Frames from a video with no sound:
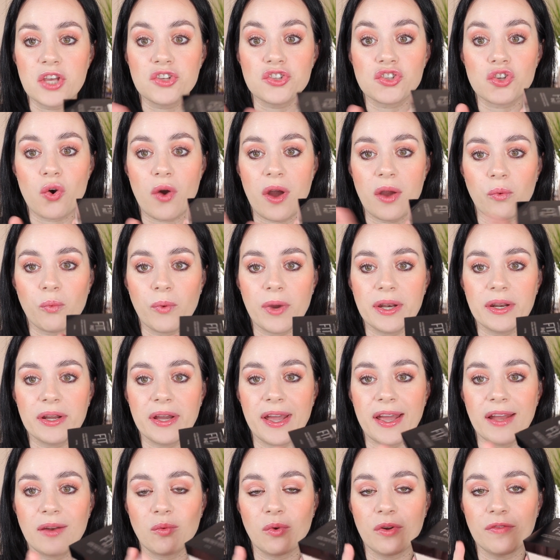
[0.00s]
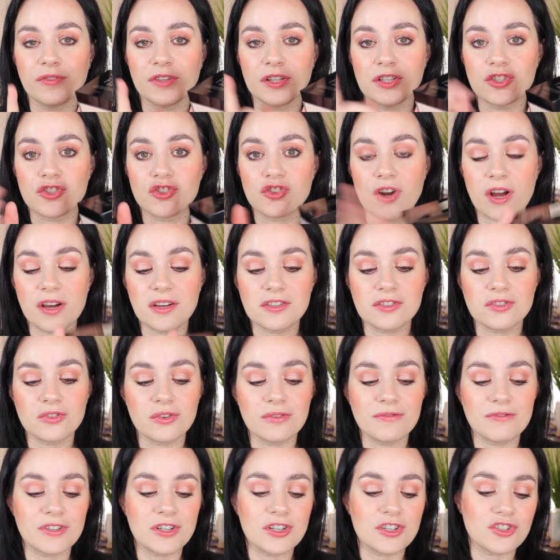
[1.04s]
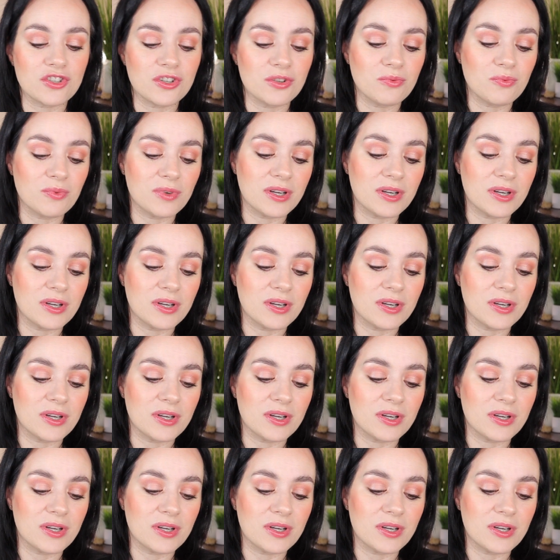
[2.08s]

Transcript: so I went ahead with the drugstore version